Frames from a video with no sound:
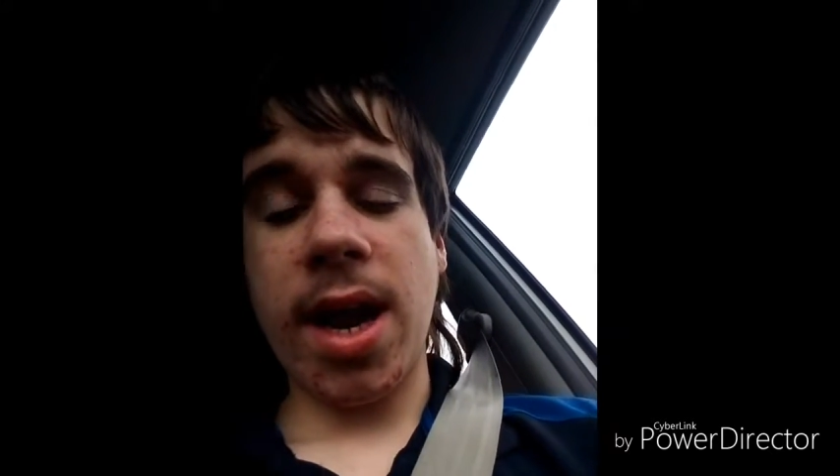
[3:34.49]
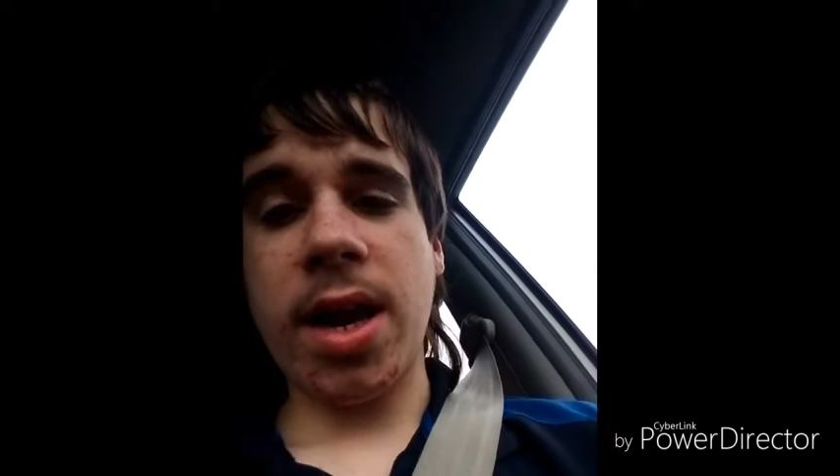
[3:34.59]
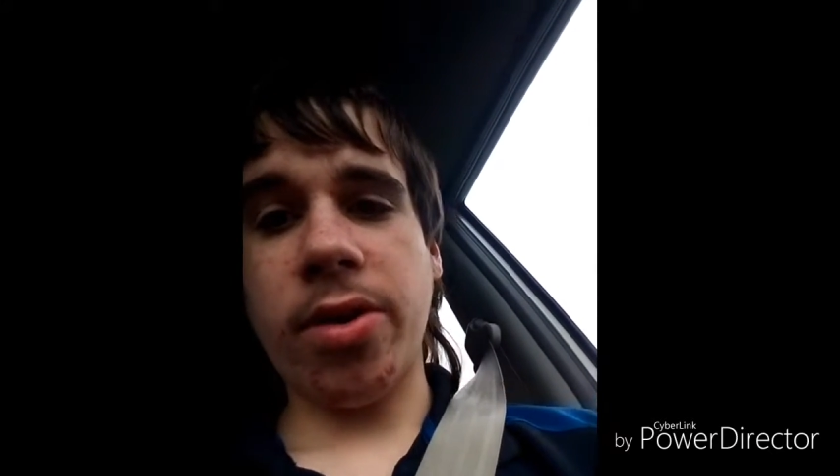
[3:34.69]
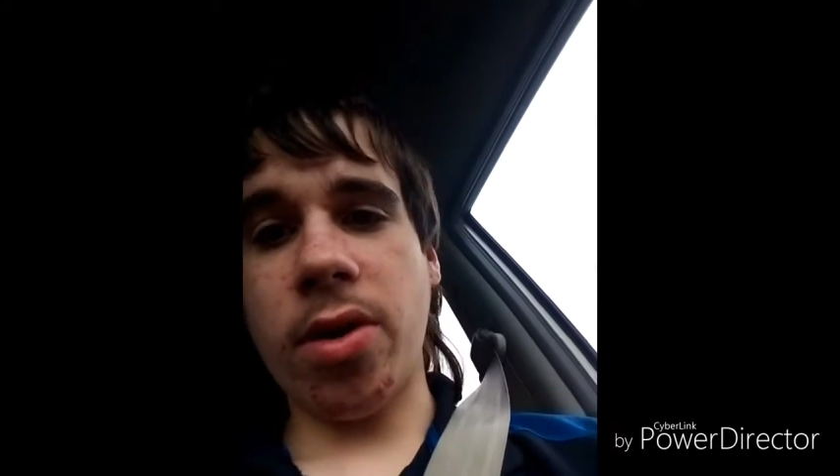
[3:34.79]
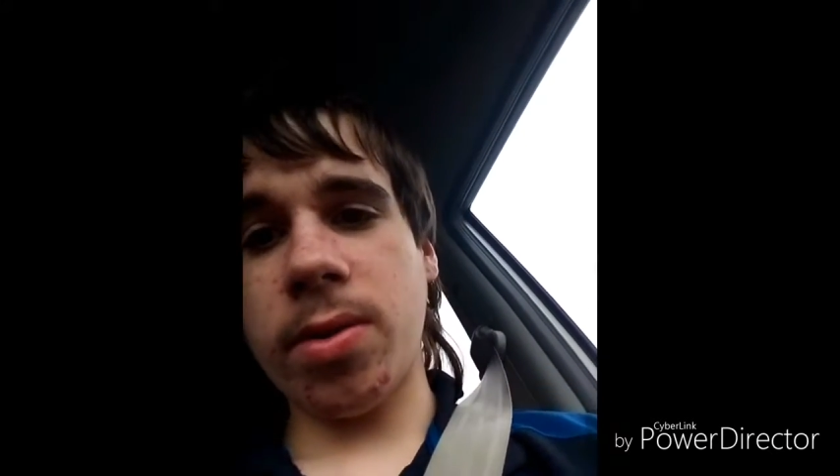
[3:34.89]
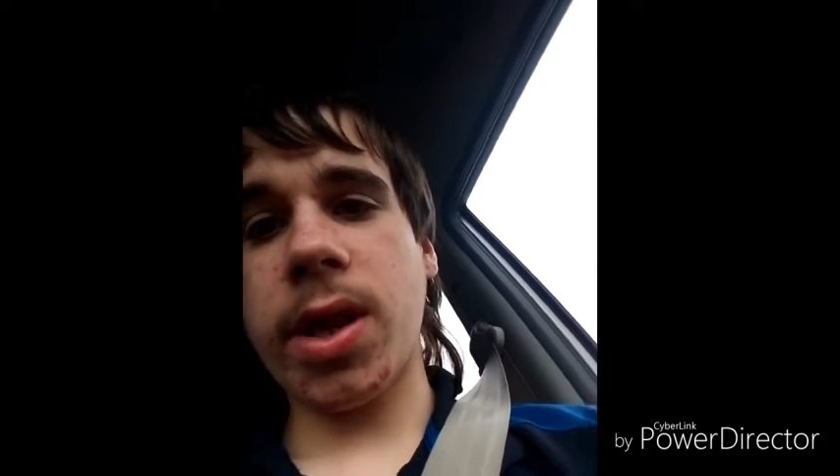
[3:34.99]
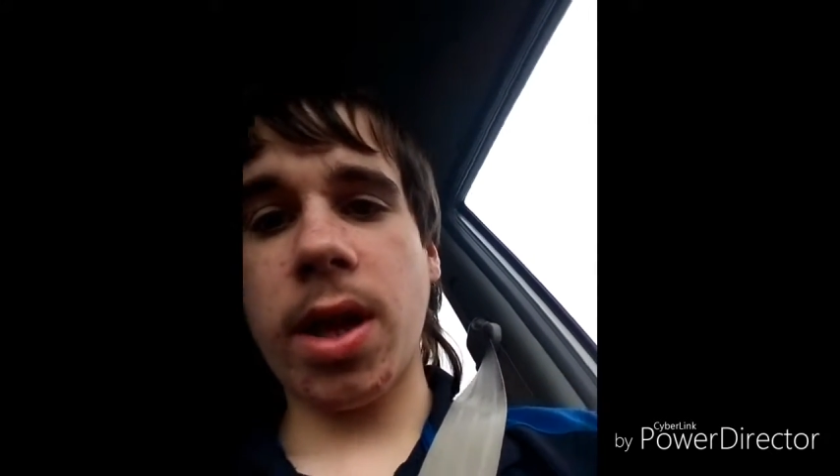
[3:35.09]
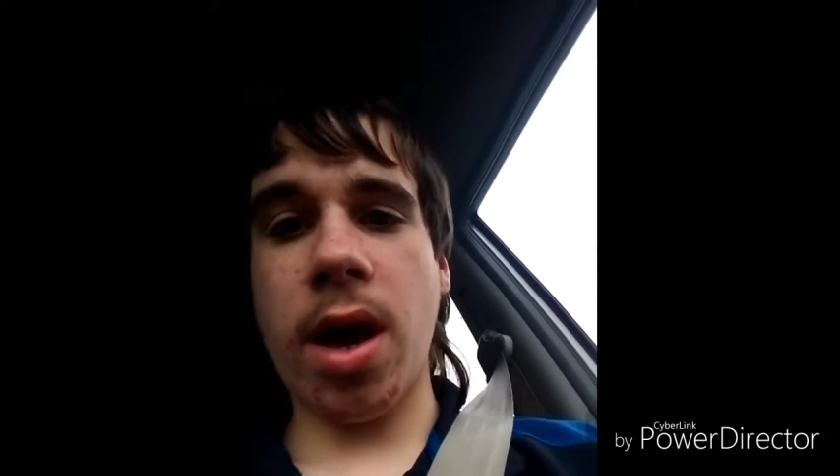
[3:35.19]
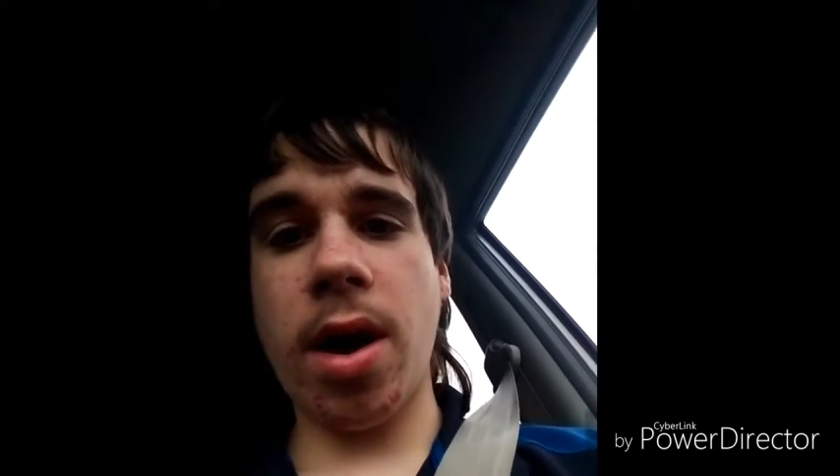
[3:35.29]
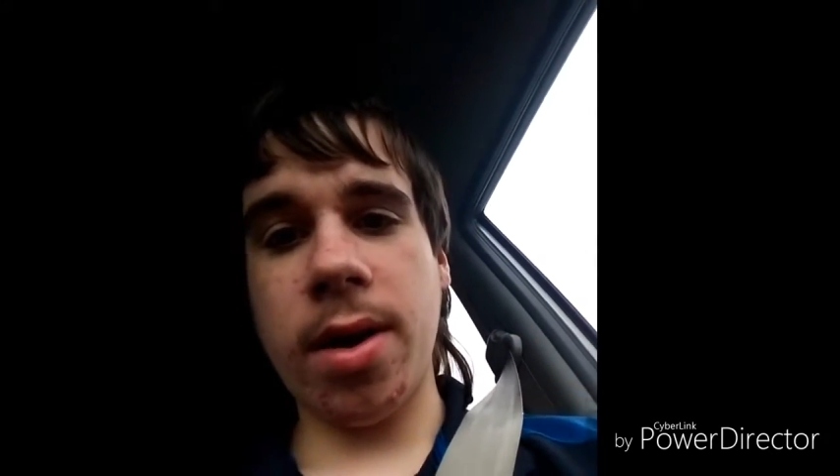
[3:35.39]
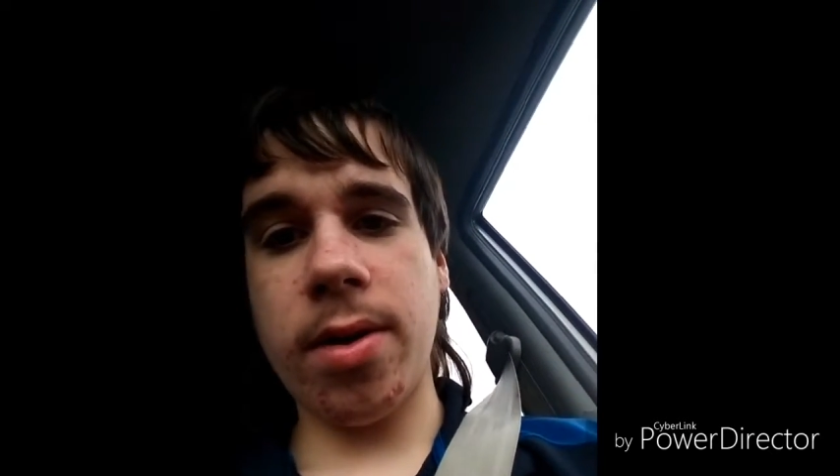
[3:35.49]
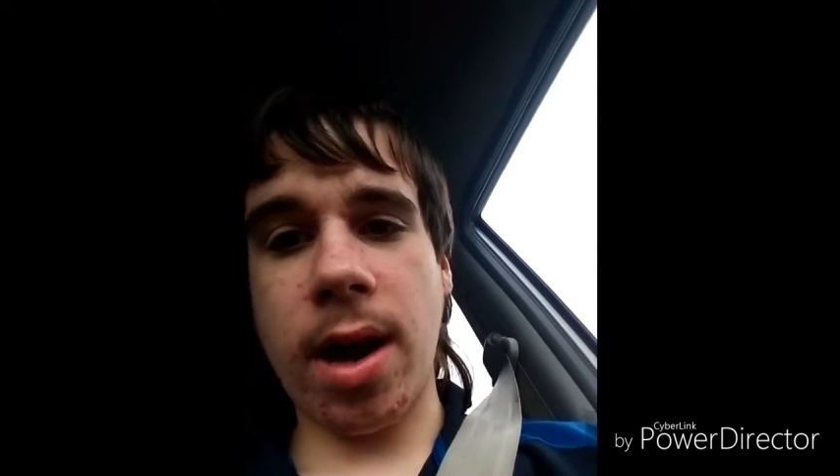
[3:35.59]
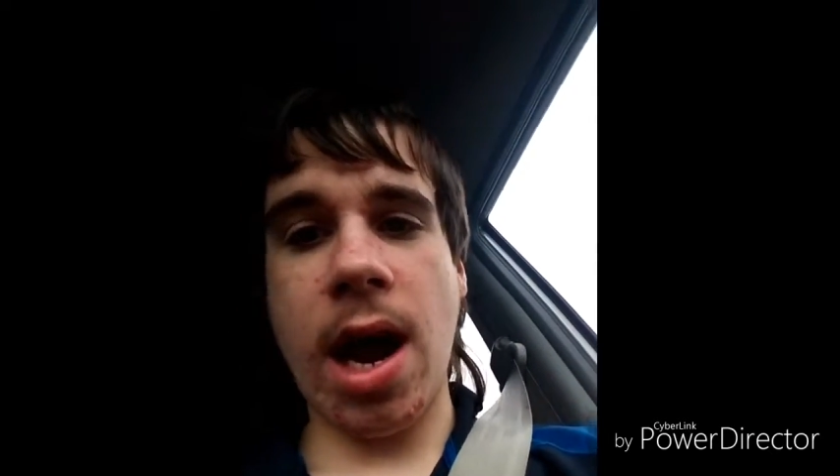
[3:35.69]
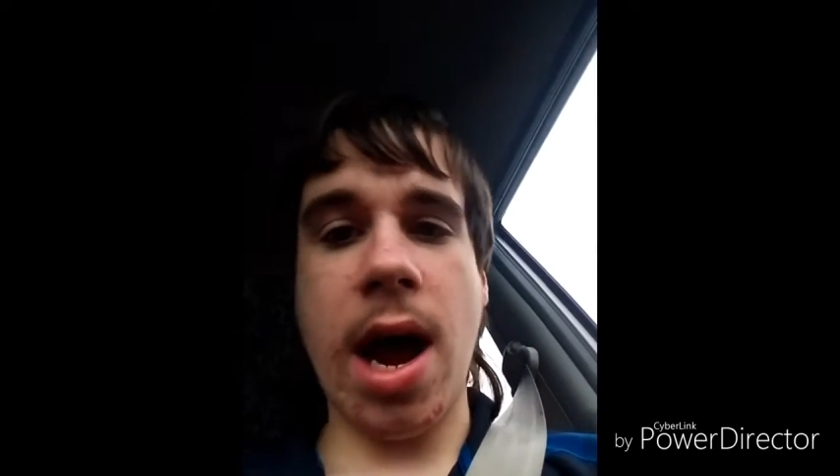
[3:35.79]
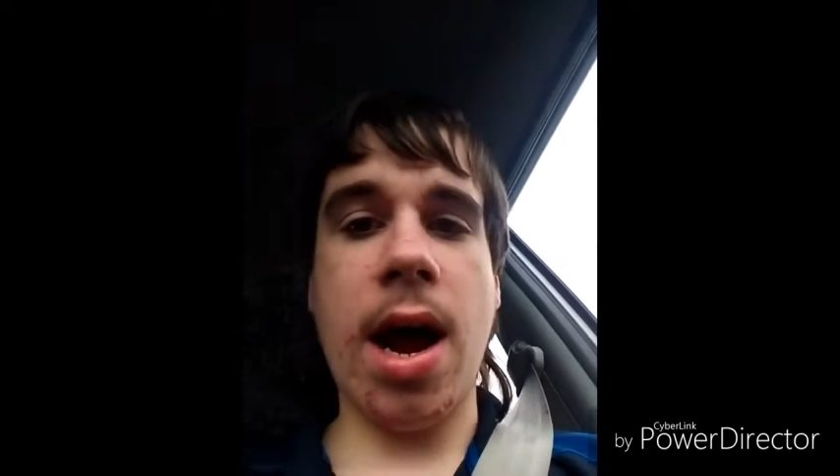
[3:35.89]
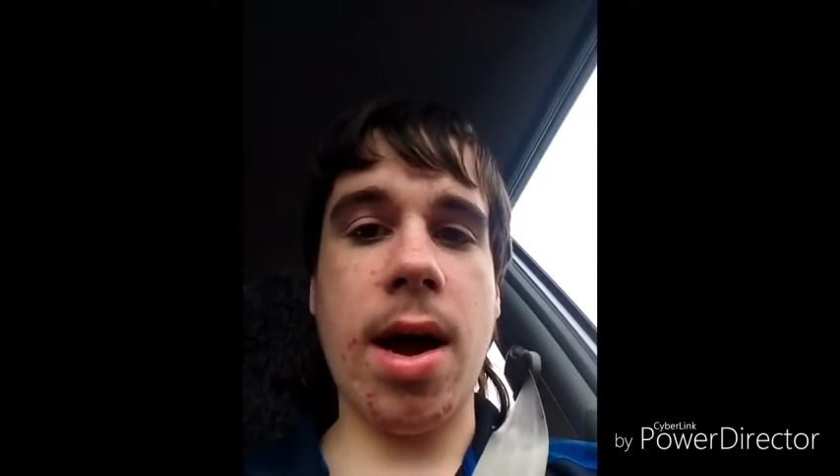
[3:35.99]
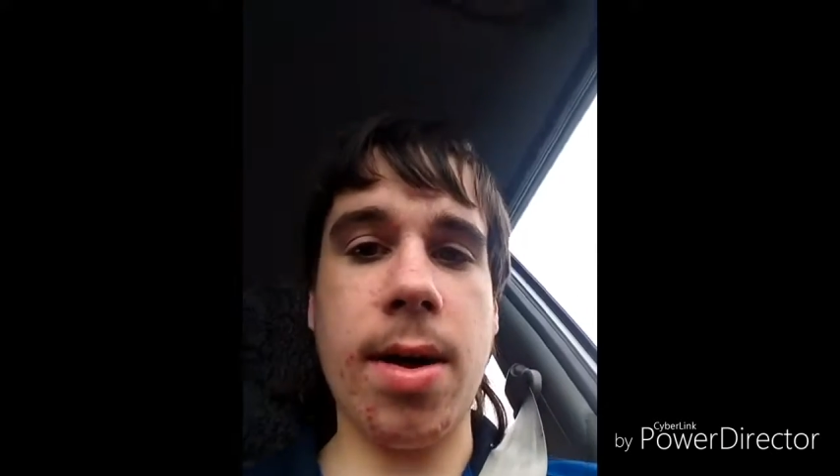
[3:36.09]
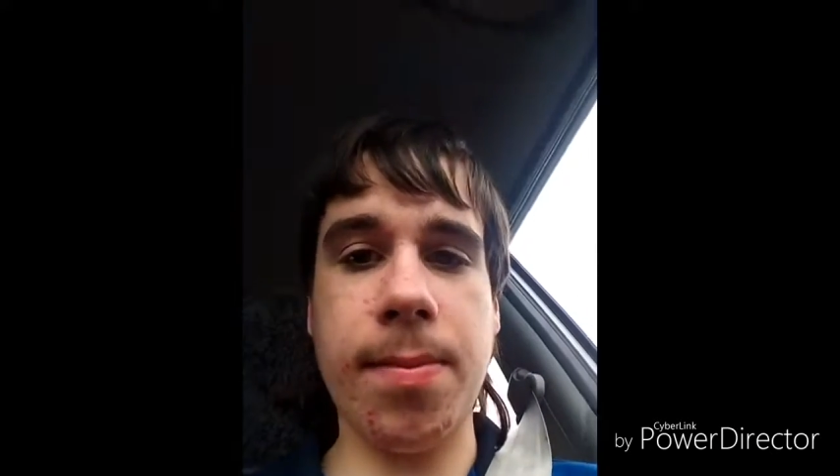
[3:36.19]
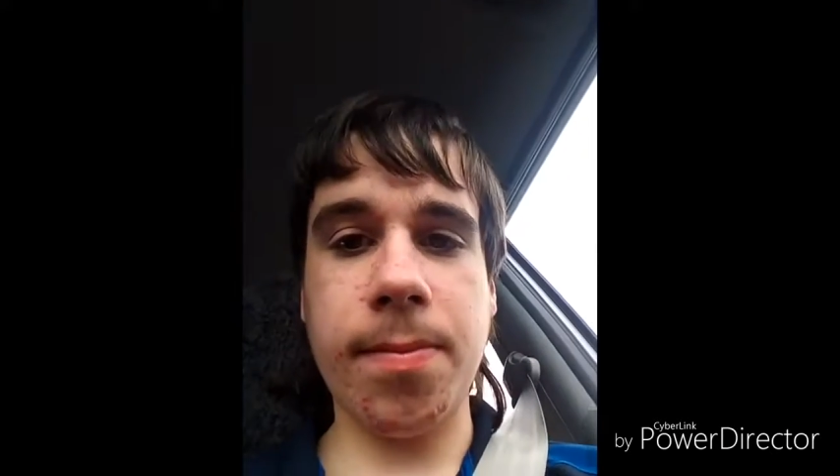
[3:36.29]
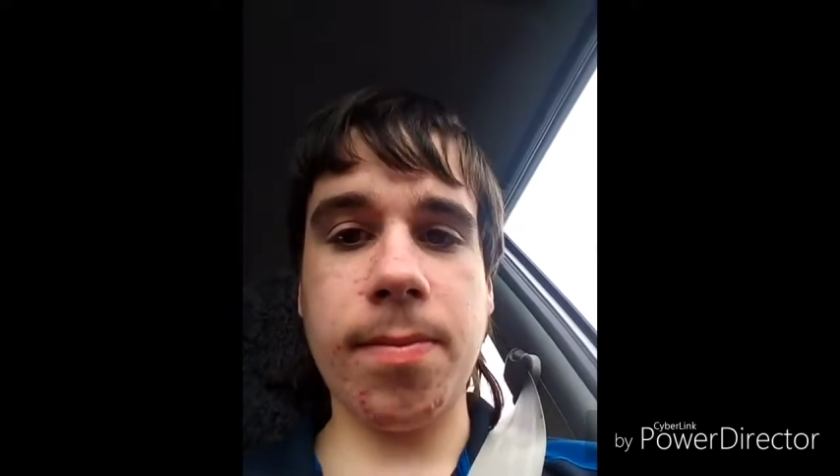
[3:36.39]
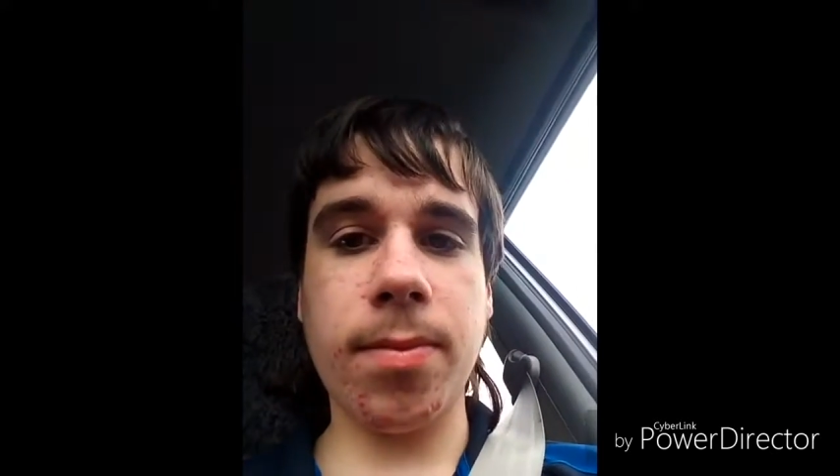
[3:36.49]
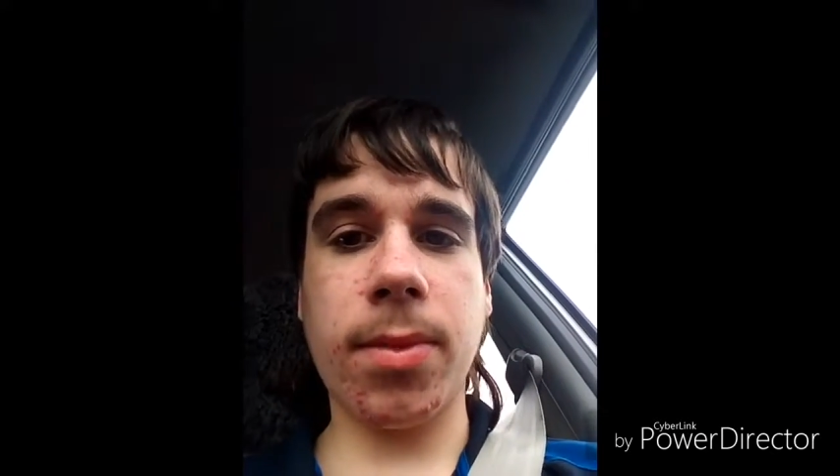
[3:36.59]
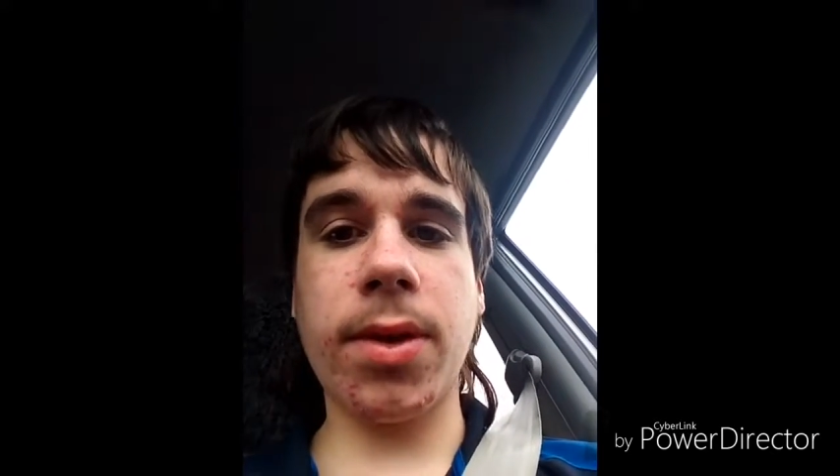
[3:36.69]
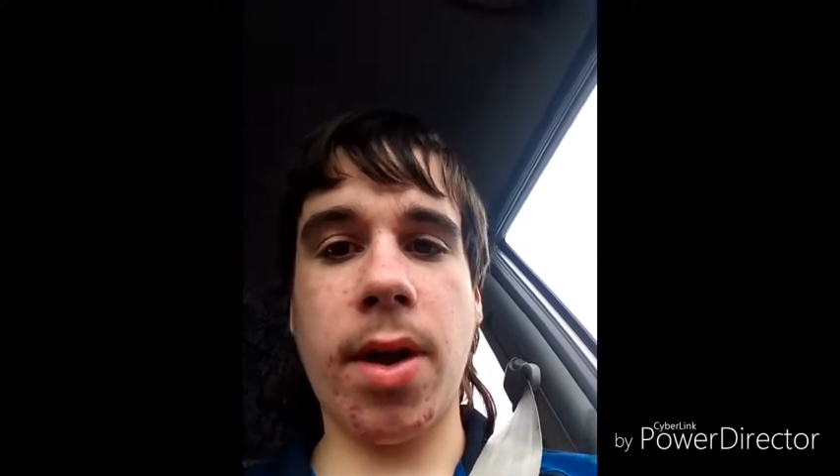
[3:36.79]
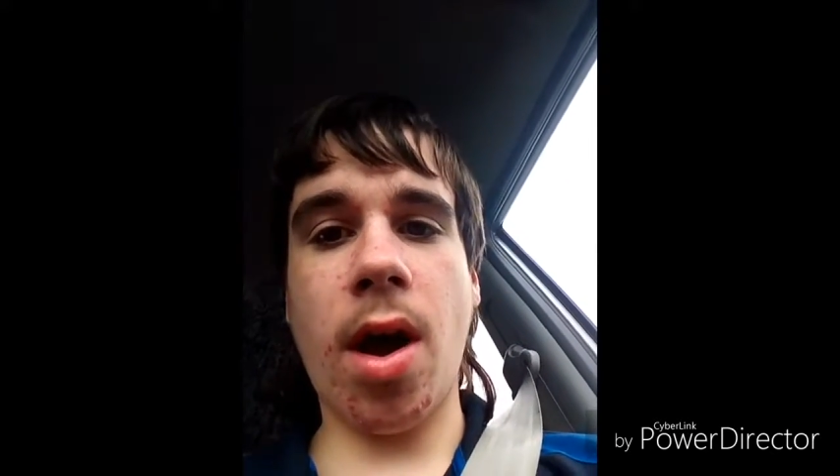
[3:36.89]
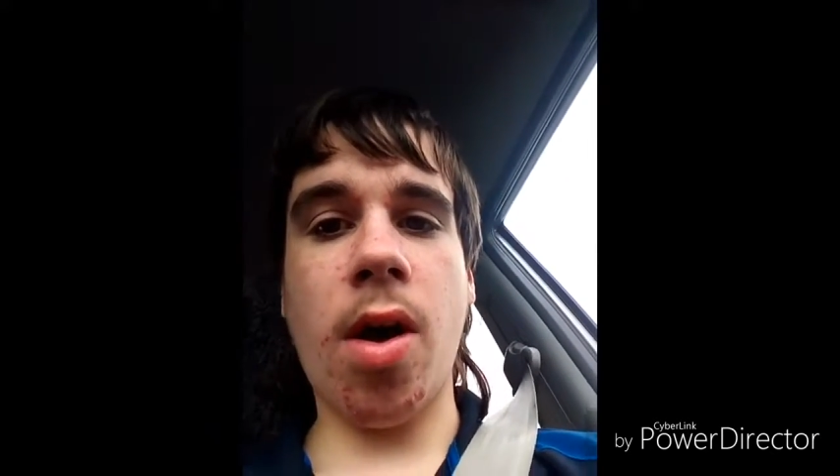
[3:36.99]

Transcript: and also um,